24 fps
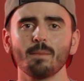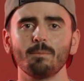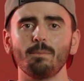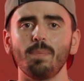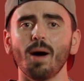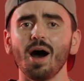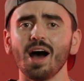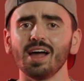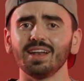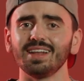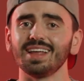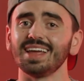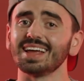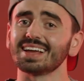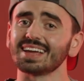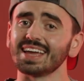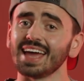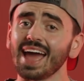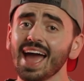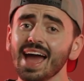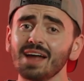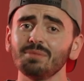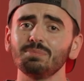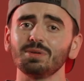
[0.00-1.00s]
but it
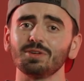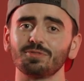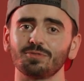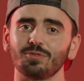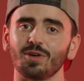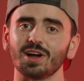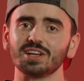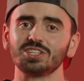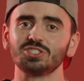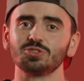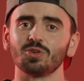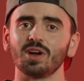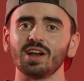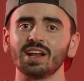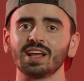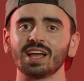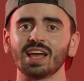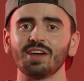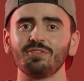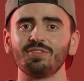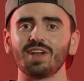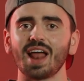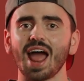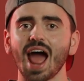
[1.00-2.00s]
can be frustrating
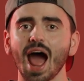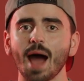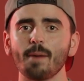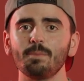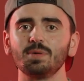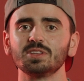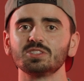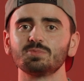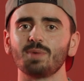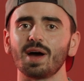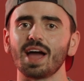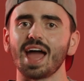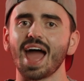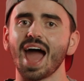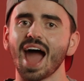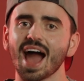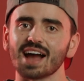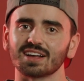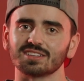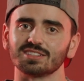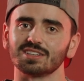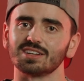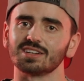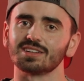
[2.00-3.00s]
if it happens by
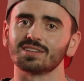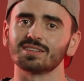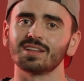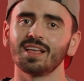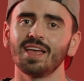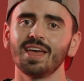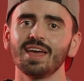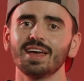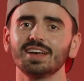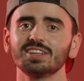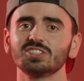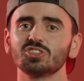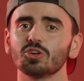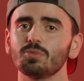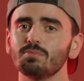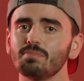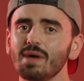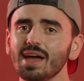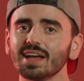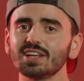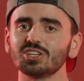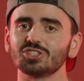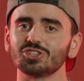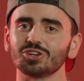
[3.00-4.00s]
accident. So
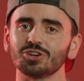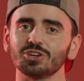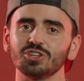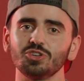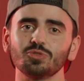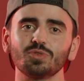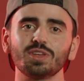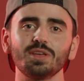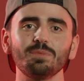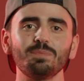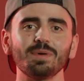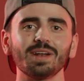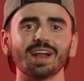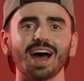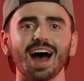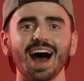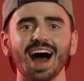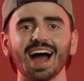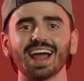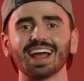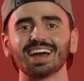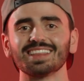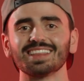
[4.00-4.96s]
make sure you keep an eye